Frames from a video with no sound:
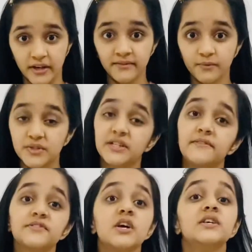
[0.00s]
which gives
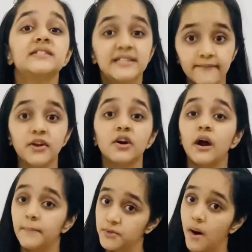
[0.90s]
severe
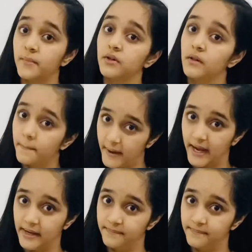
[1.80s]
abdominal pain.